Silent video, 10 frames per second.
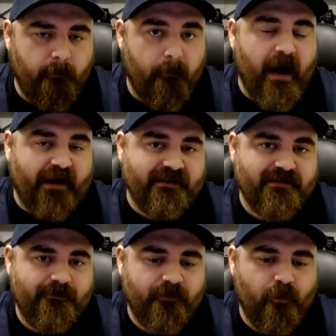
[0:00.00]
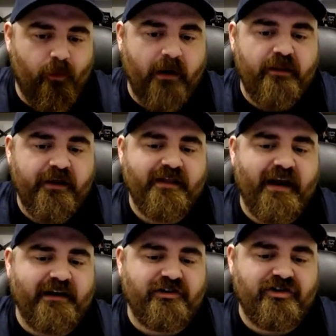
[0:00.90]
but one thing that
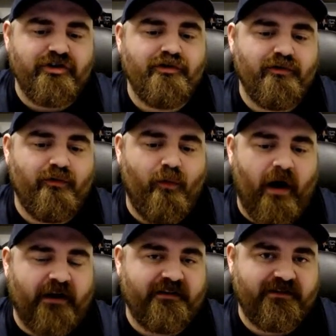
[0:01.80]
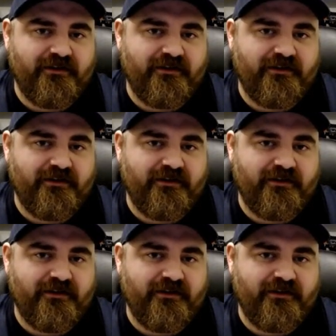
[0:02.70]
I do want